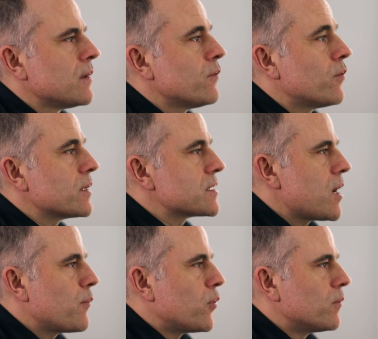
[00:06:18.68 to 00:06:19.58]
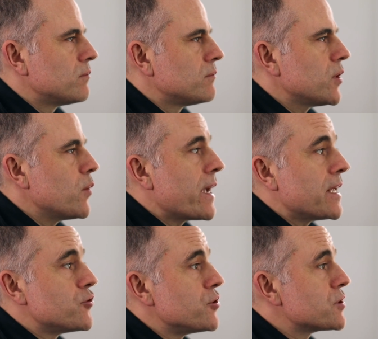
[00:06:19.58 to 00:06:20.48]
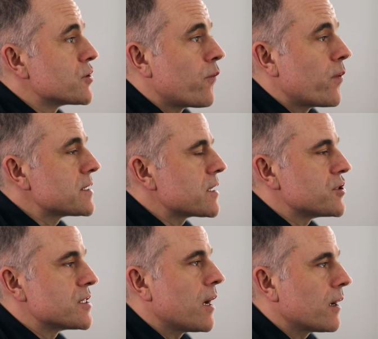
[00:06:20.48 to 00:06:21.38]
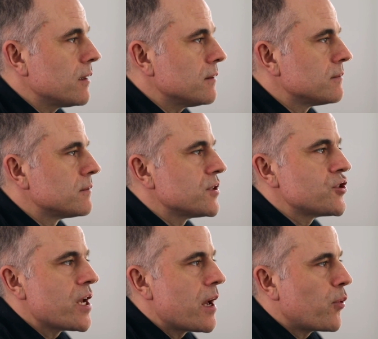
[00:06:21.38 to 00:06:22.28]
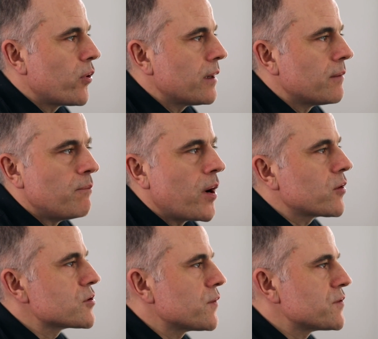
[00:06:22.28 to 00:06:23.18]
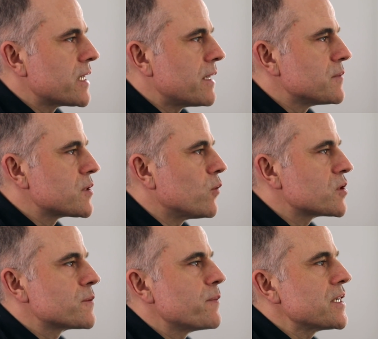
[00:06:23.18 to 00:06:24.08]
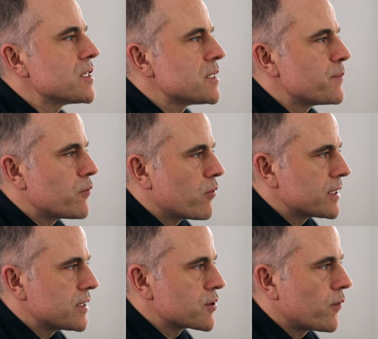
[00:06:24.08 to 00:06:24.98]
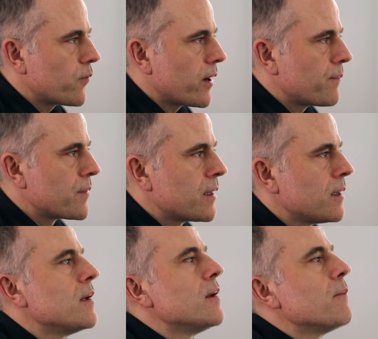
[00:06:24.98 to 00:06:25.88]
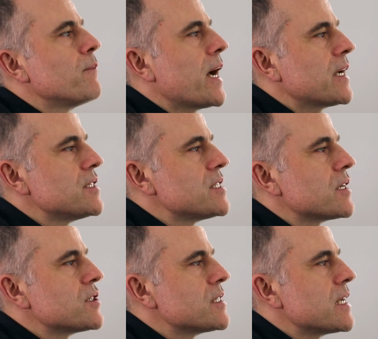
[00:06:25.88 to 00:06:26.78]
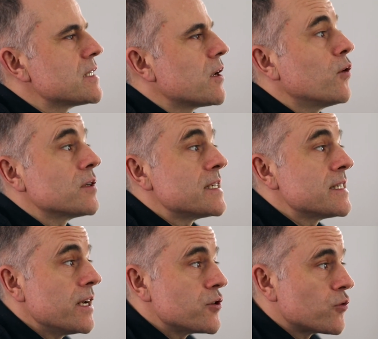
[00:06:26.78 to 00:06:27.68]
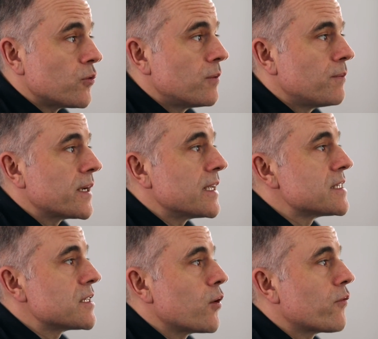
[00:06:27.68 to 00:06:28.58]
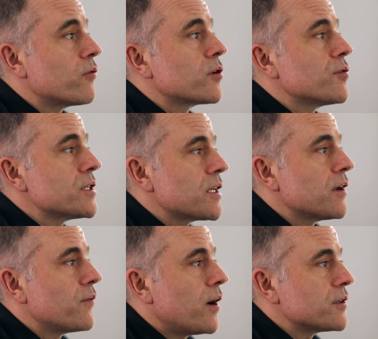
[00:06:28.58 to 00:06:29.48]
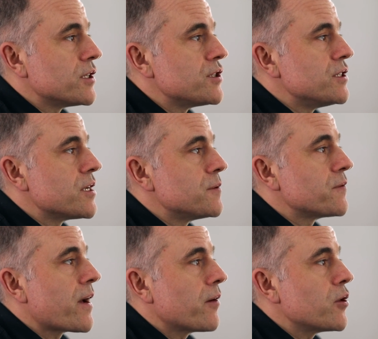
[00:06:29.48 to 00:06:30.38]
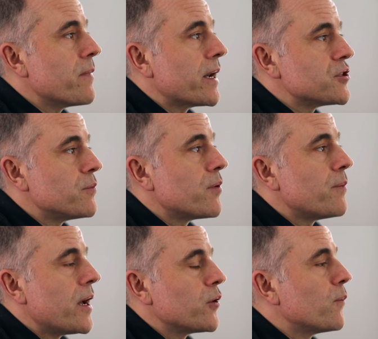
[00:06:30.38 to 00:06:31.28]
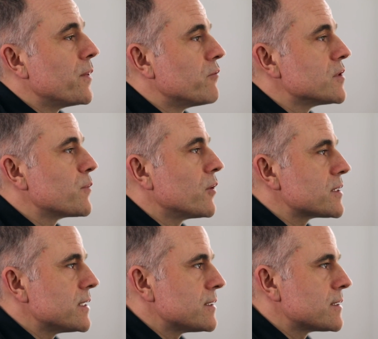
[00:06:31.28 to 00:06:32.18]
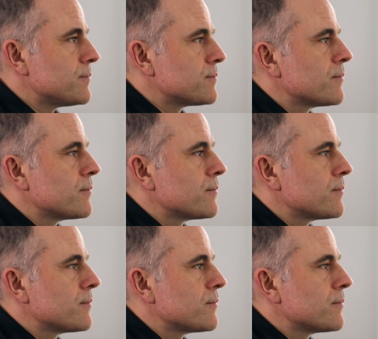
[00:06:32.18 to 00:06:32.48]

For example, you may introduce software such as Huddle, SharePoint, Microsoft Teams, or specialist bid writing software. Packages such as these are not essential, but can still offer a critical advantage in terms of how you manage and prepare your bid responses.